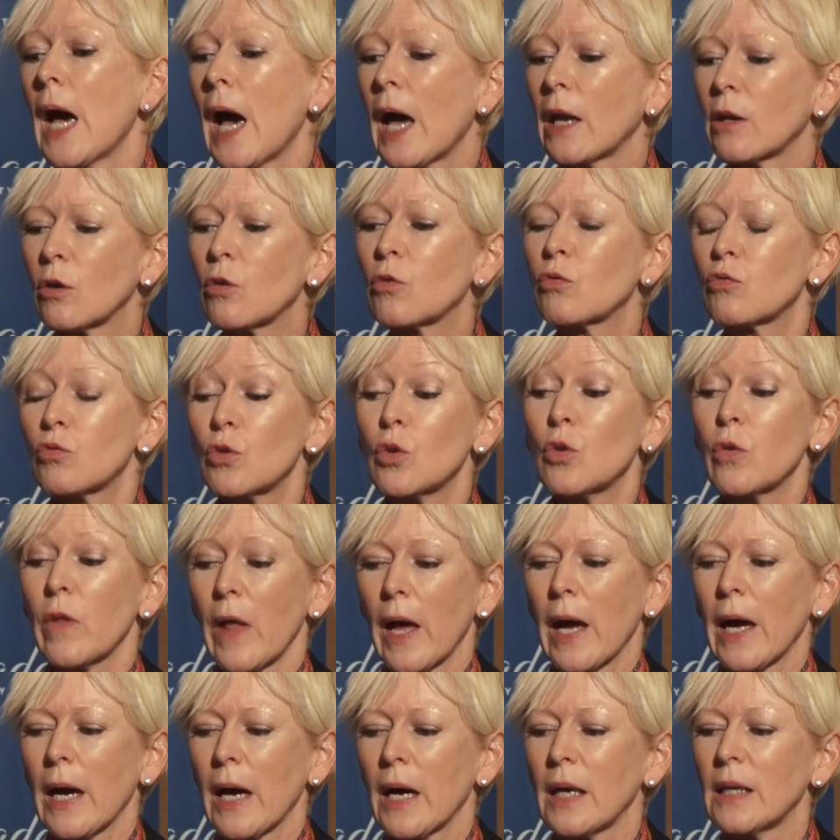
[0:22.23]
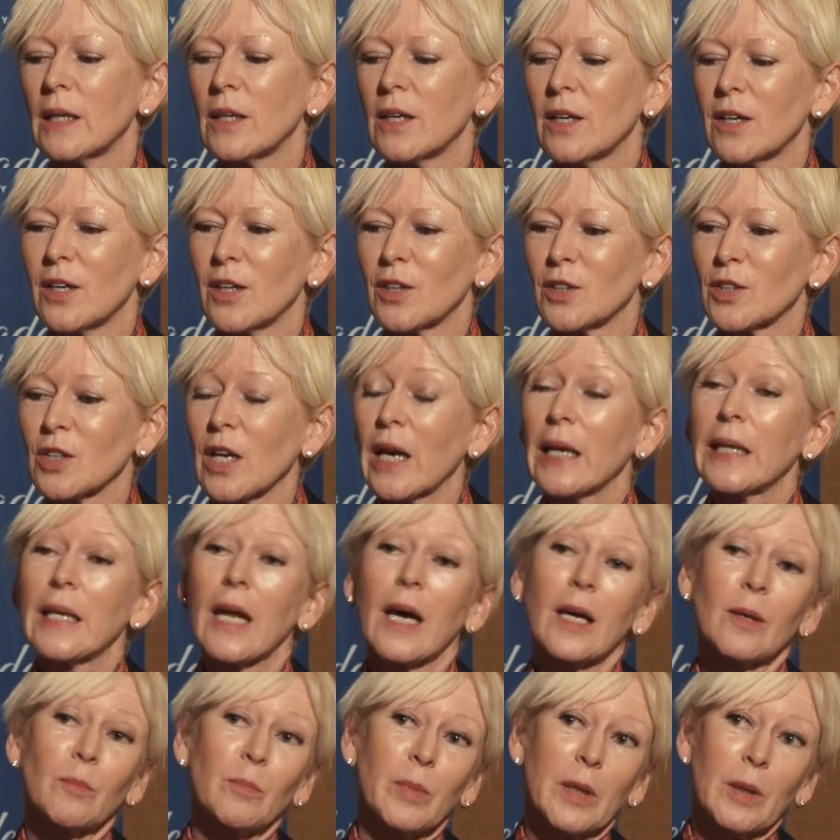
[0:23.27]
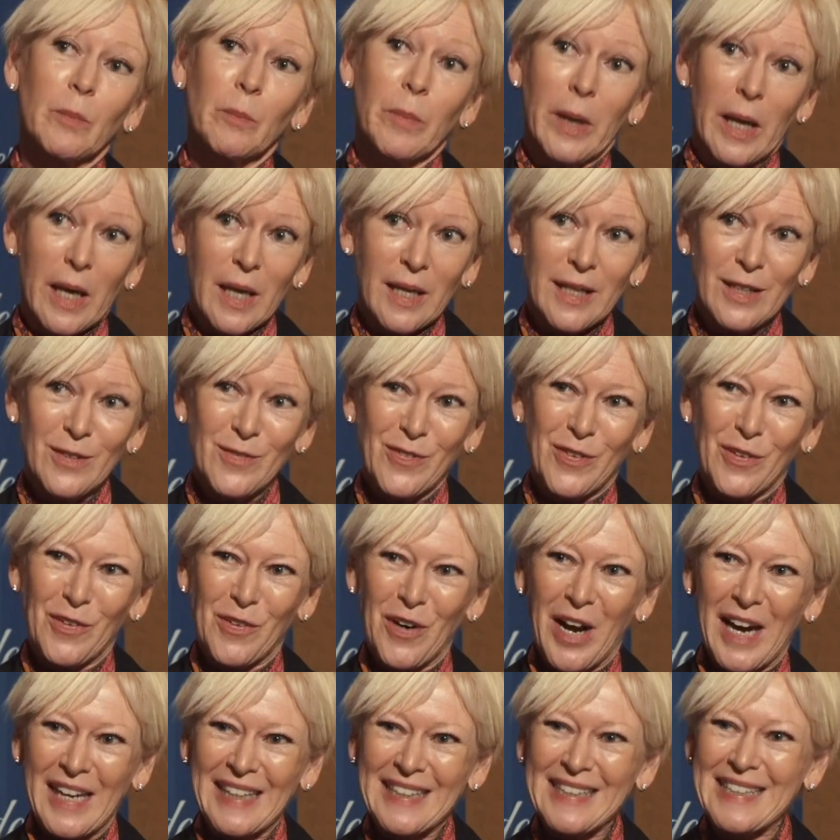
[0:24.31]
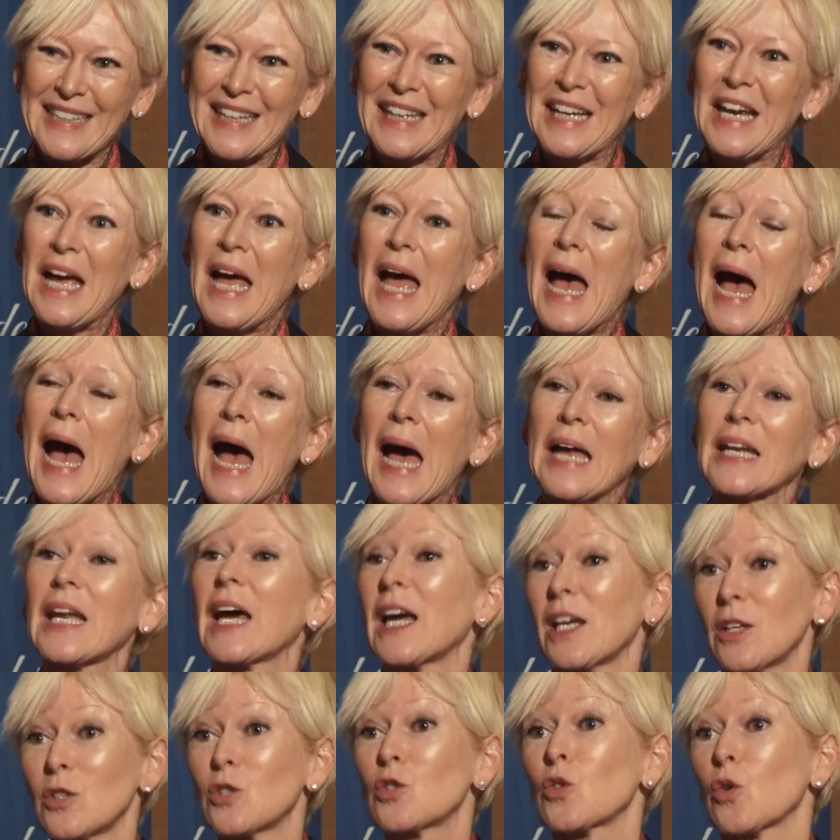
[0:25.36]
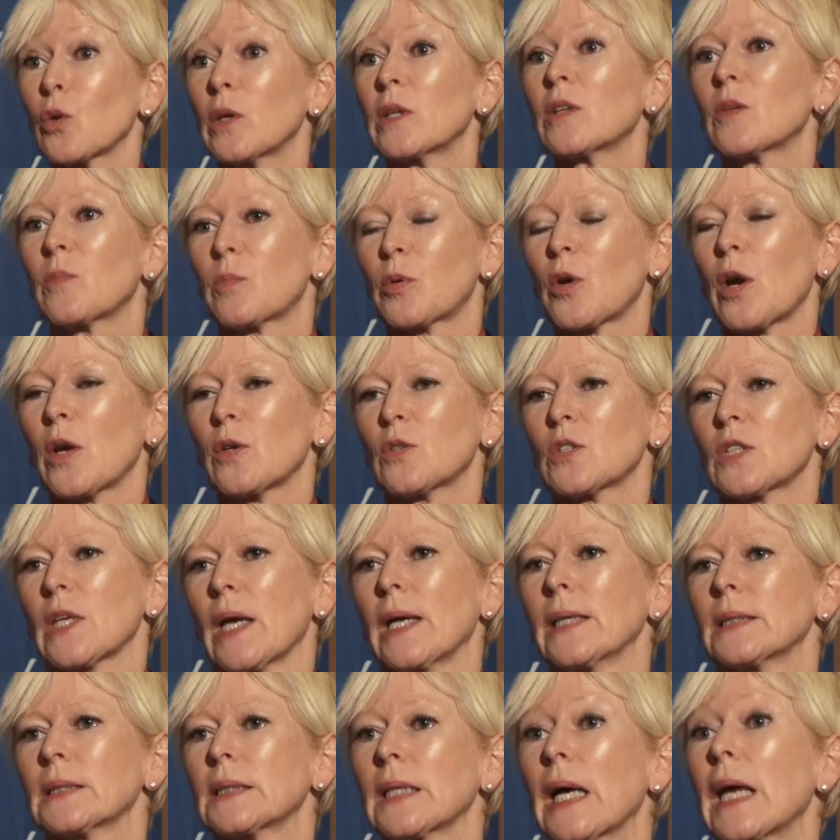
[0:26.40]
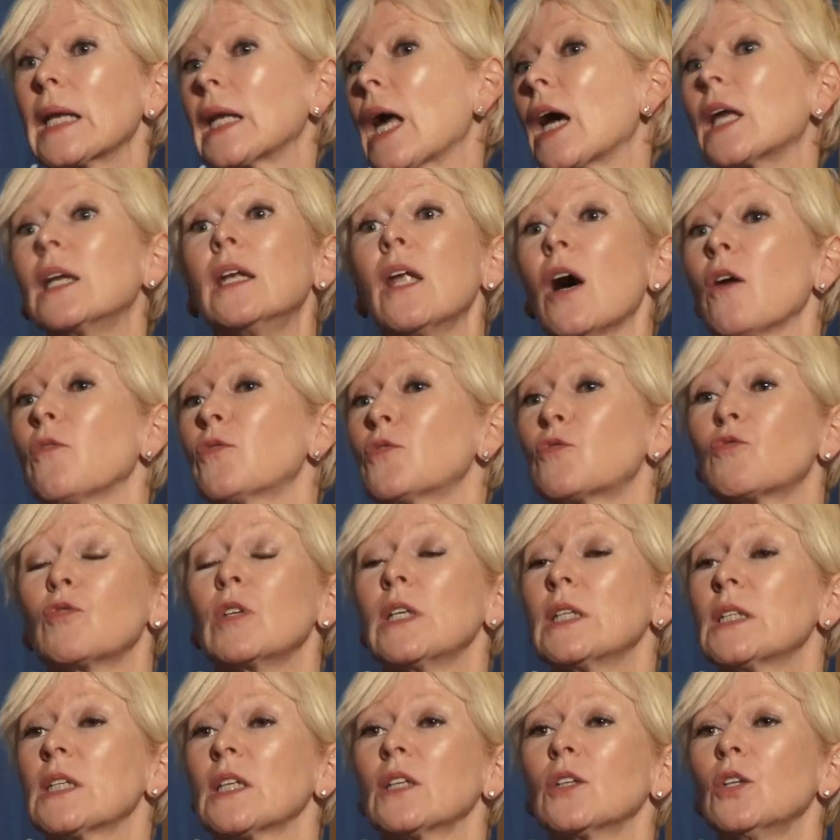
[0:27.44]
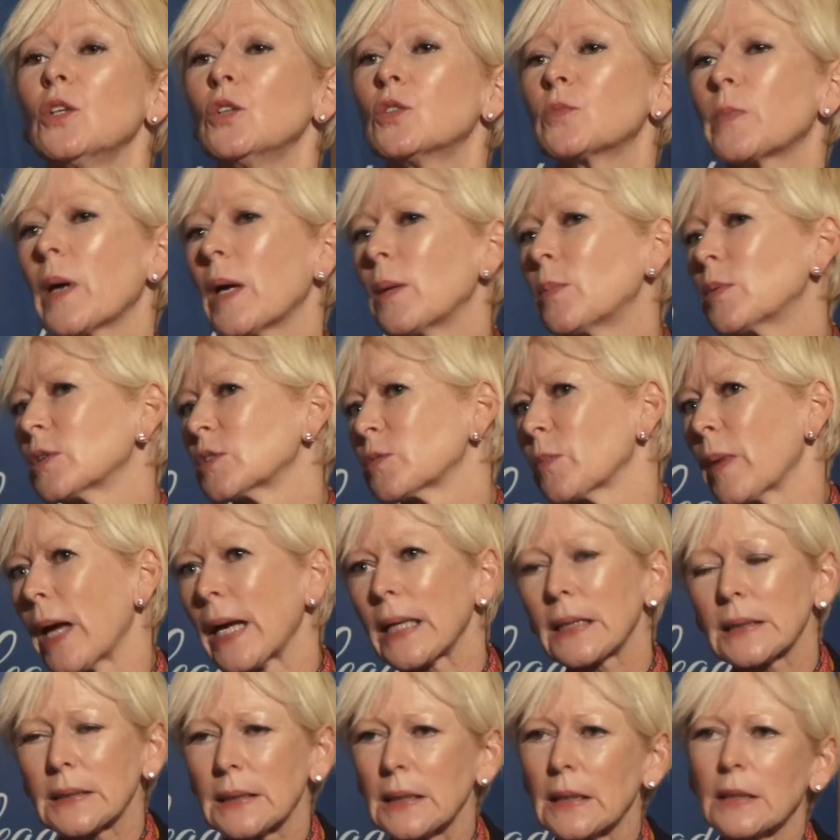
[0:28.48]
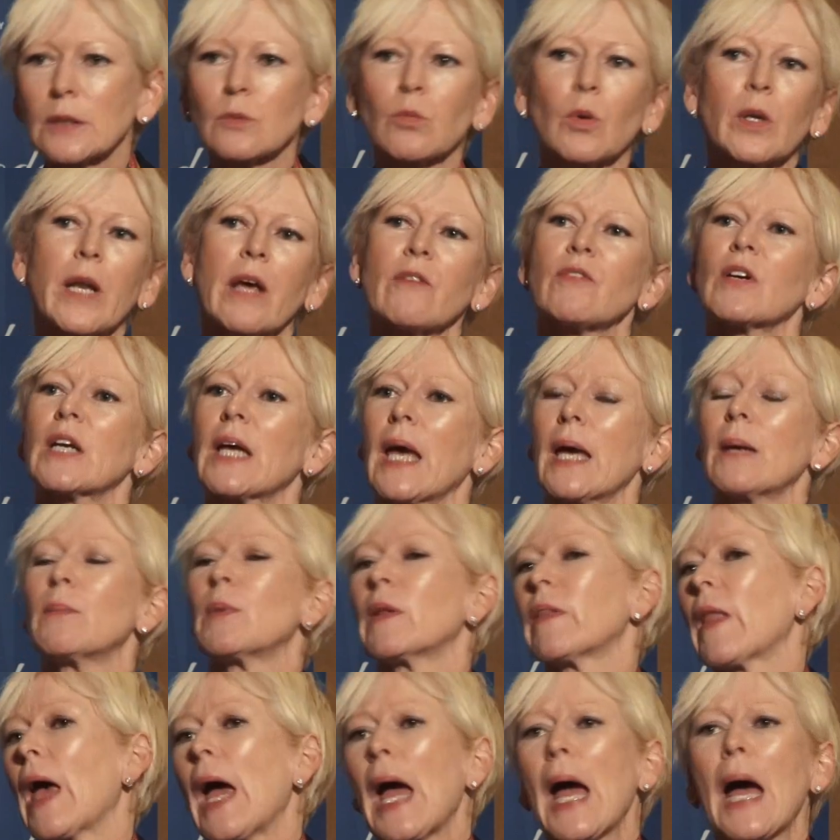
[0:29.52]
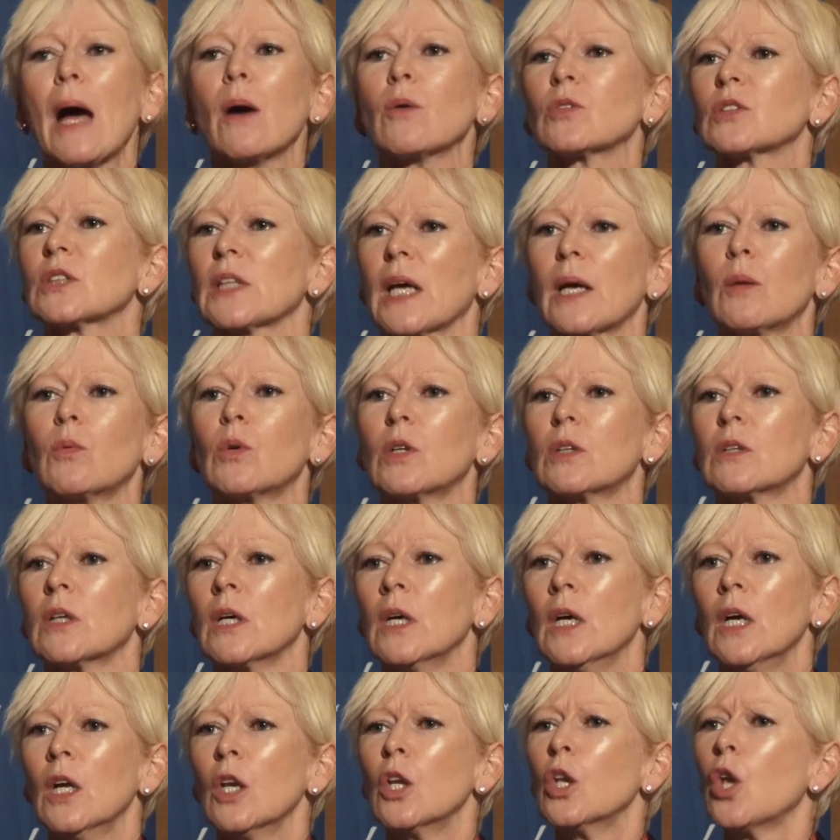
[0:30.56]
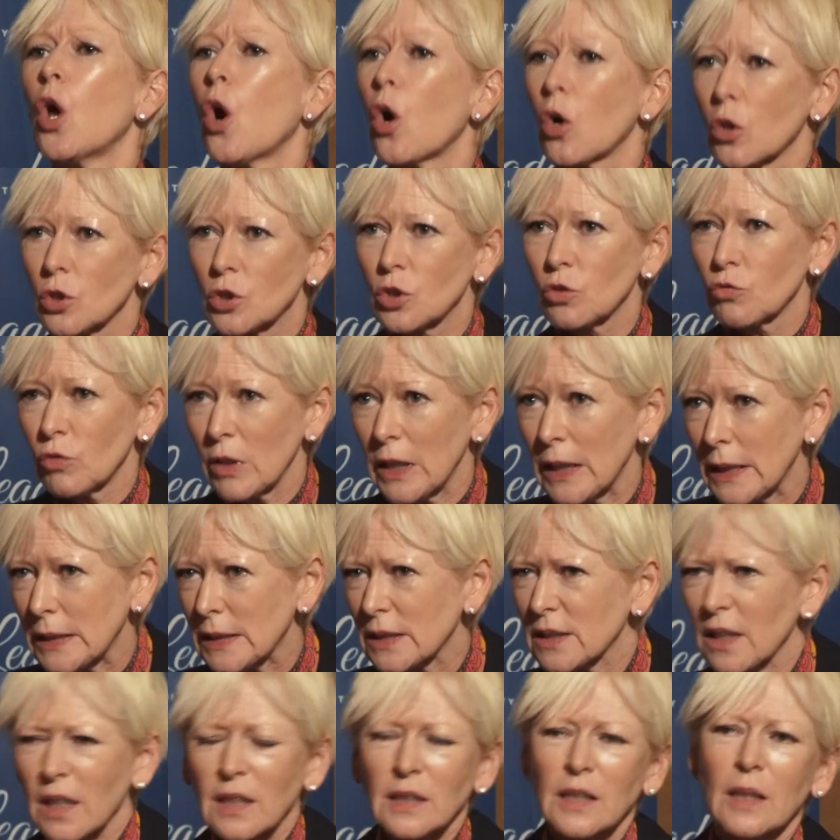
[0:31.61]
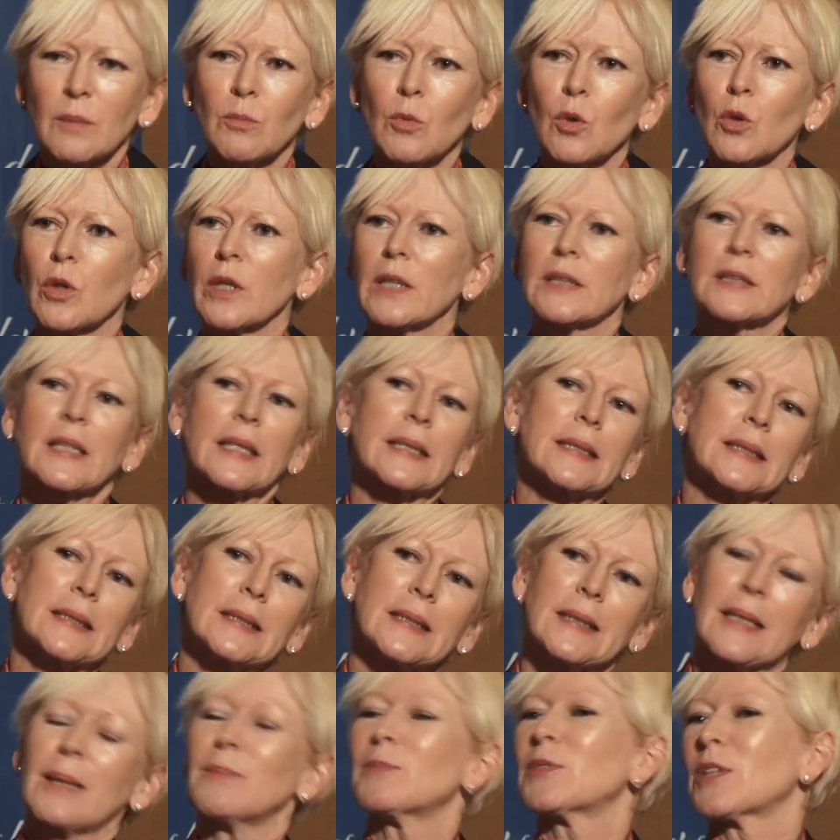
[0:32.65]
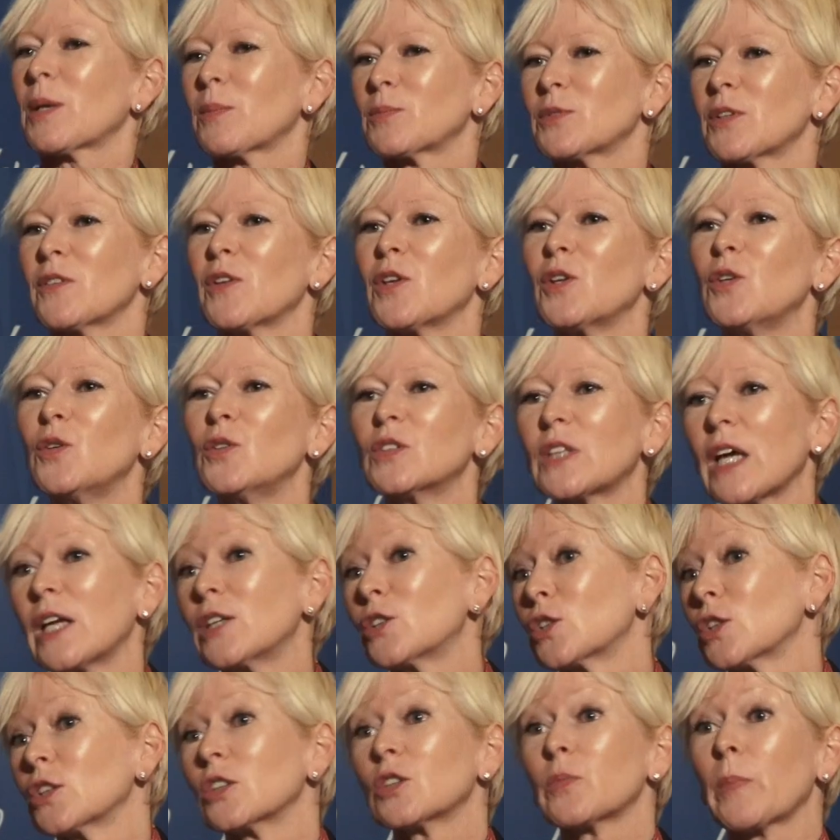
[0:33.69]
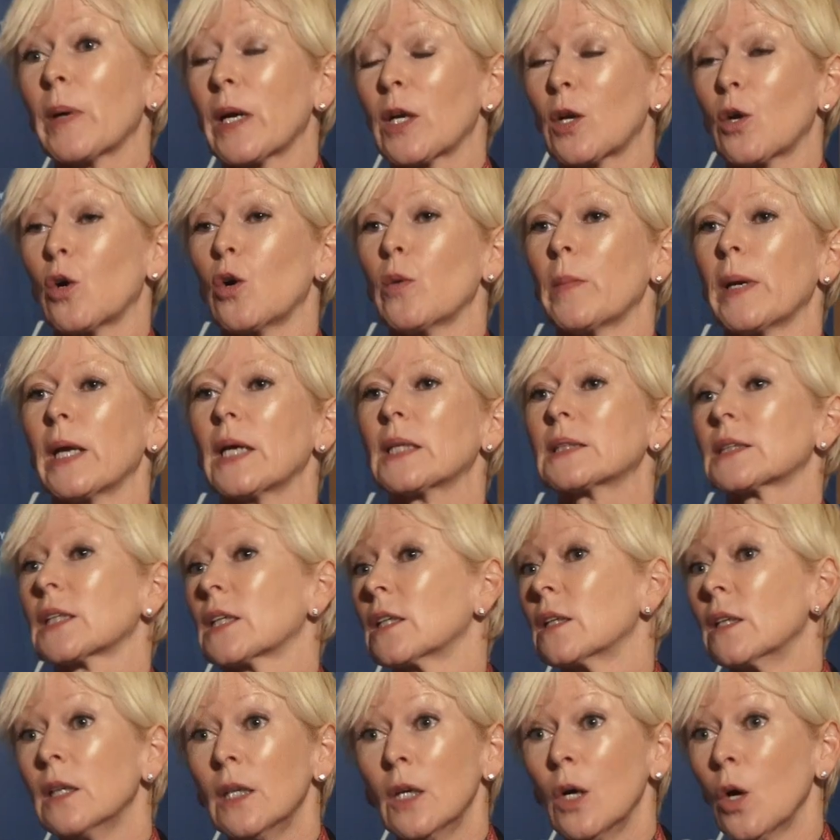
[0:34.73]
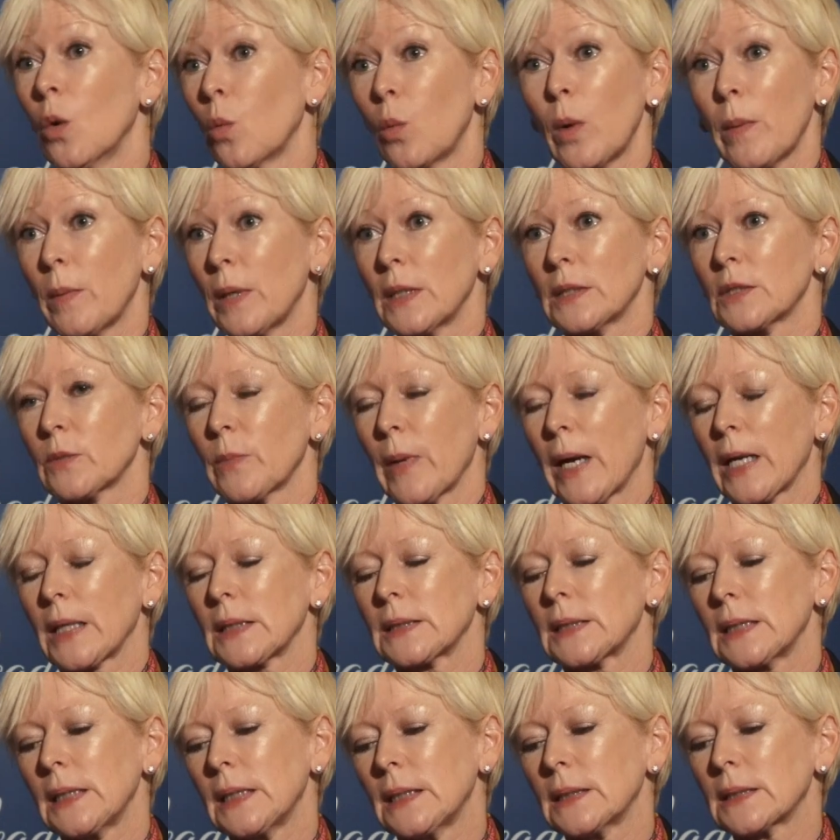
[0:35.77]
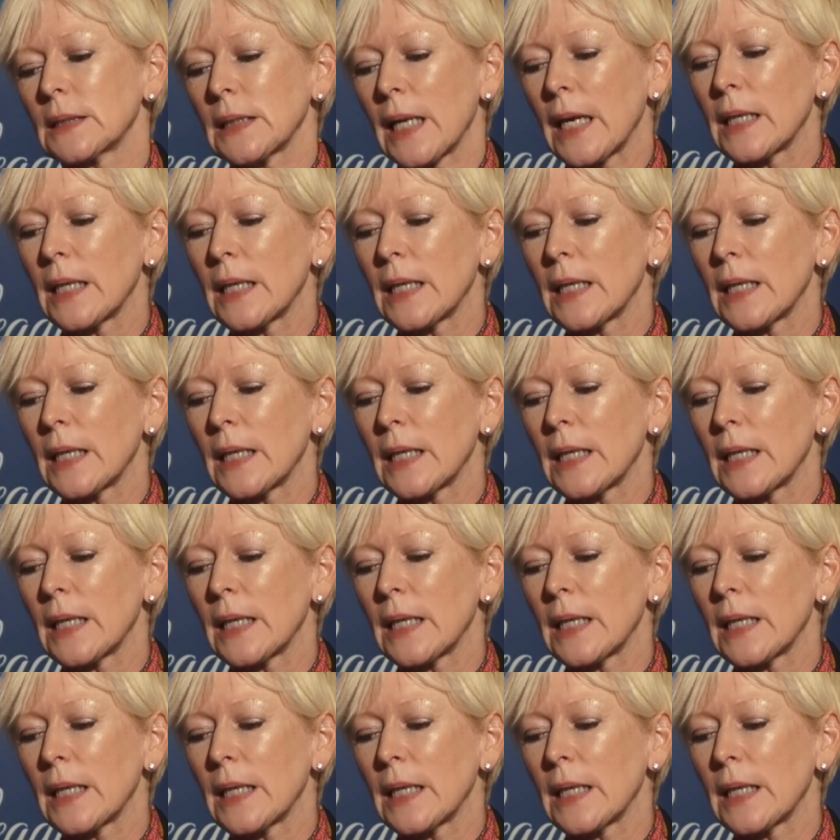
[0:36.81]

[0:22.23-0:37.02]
And through that I learned I liked being paid for writing, and I enjoyed the process. And I loved reading newspapers, magazines, whatever came in the house. I would long to read. Sunday mornings I skipped up to the newsagent to buy comics and women's magazines.